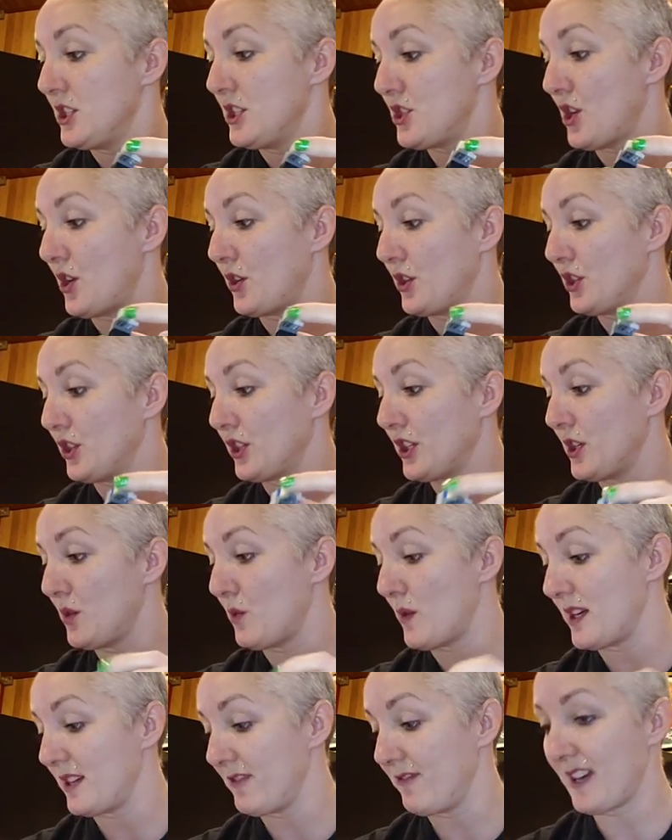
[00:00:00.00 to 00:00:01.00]
So you're going
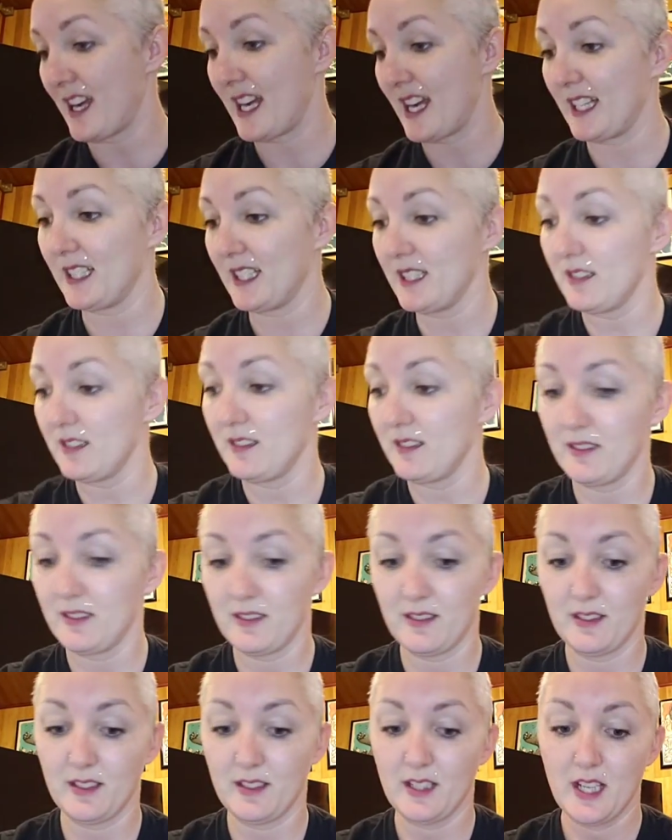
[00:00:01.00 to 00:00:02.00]
to want to find,
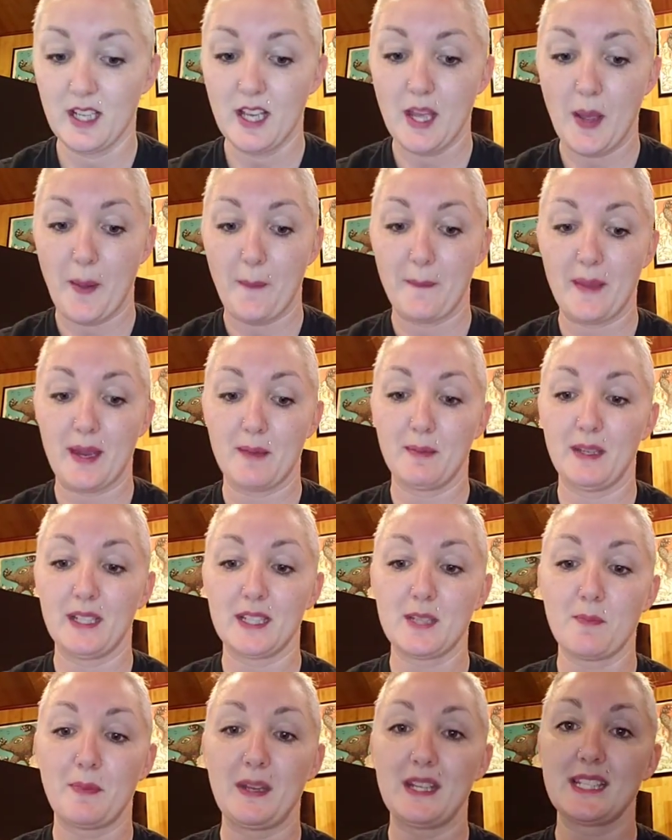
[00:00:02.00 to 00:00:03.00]

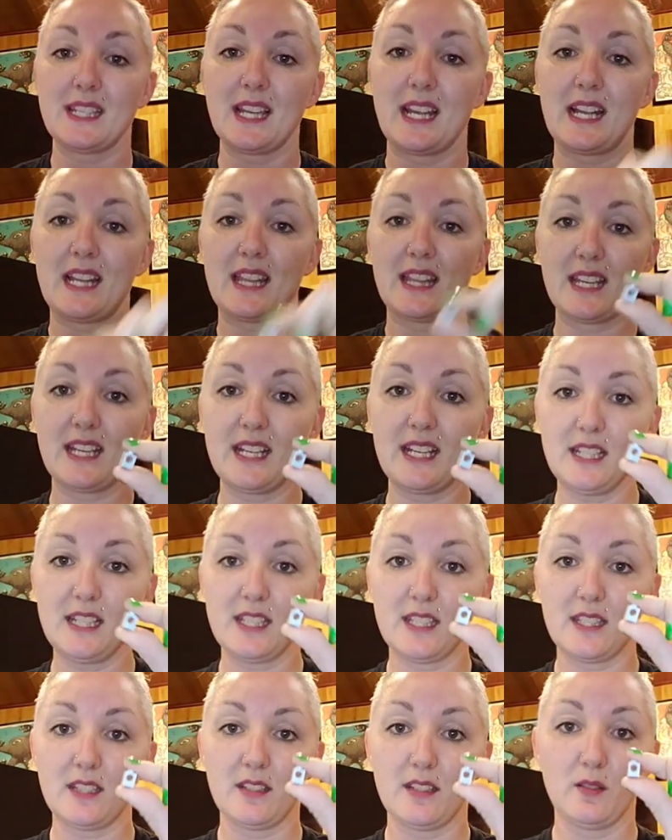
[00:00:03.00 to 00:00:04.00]
maybe it's a piece like
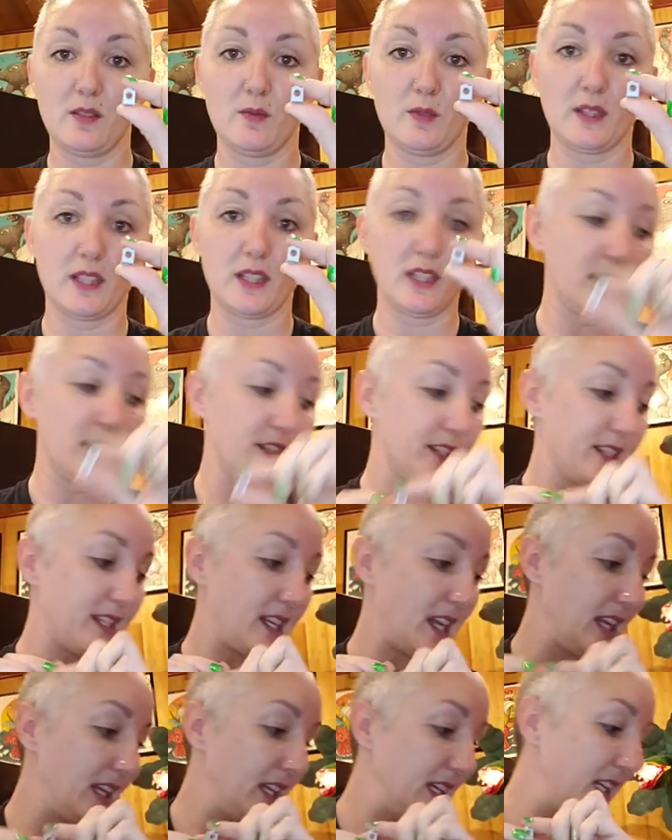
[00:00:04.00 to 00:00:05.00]
this with a little
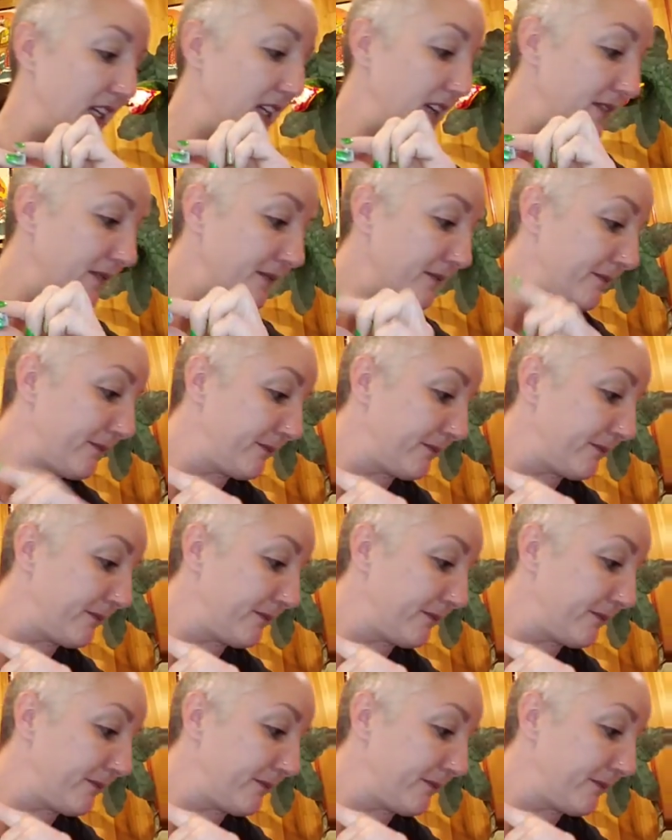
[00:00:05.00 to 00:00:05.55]
stud in it,